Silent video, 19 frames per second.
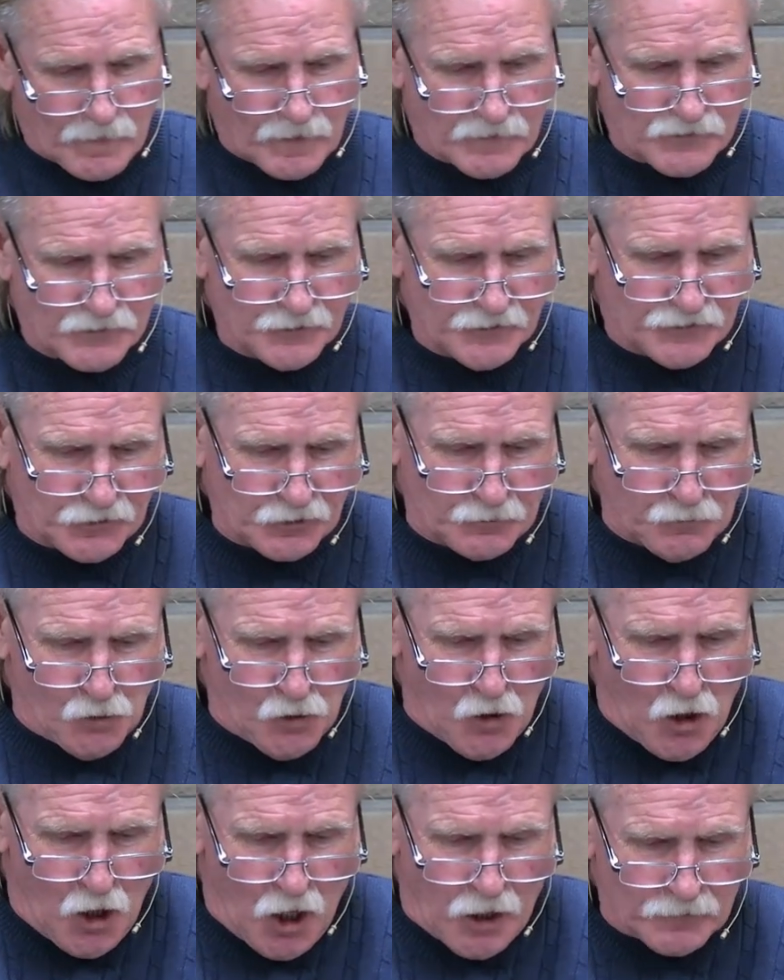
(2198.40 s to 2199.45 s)
So he took
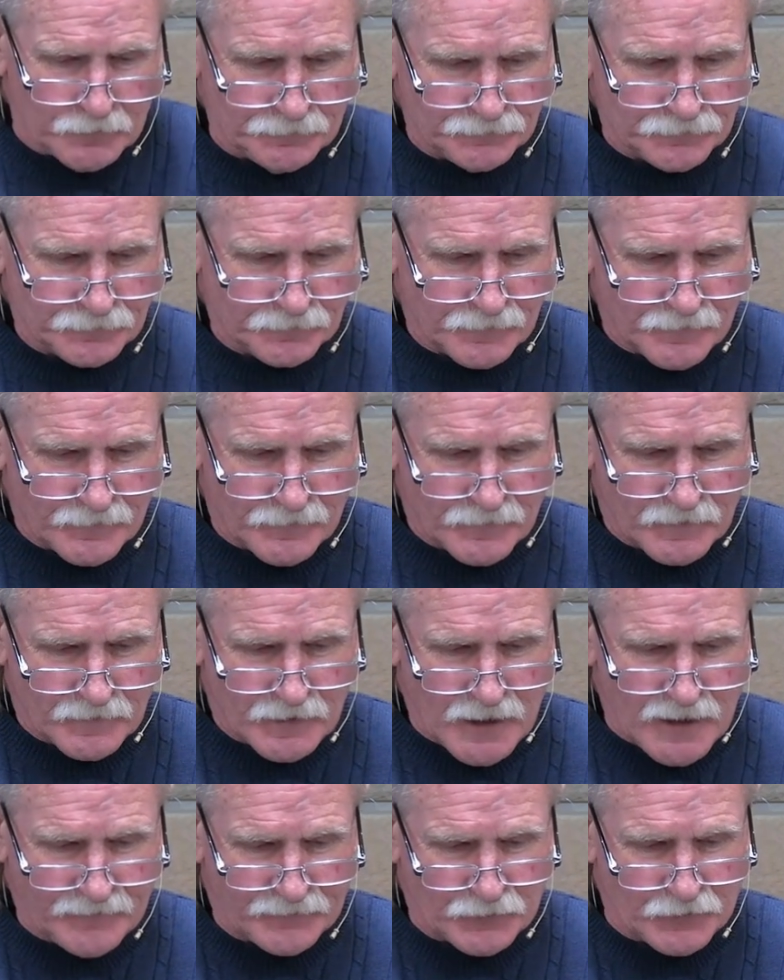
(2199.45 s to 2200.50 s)
more
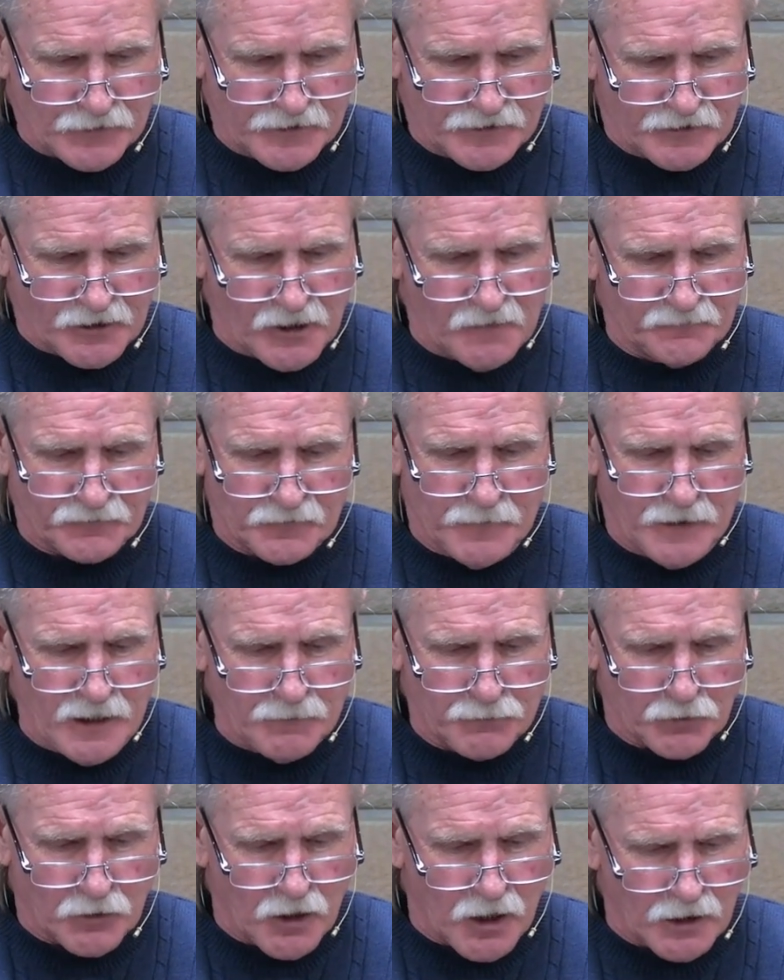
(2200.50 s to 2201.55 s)
after he'd come from
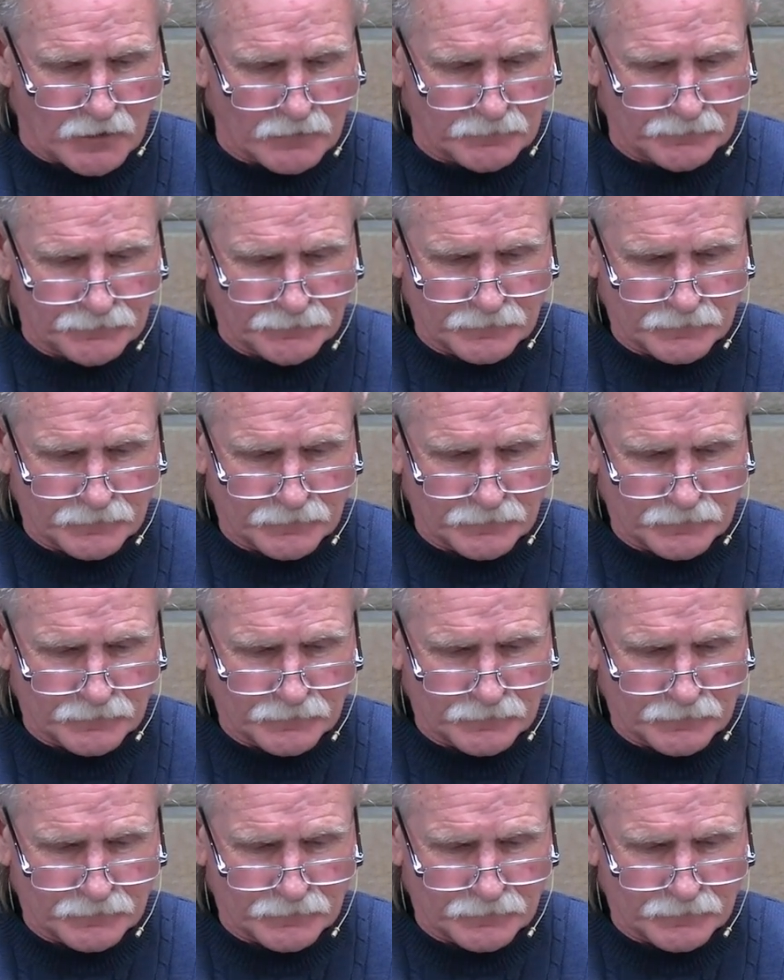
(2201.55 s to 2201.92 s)
Hebron.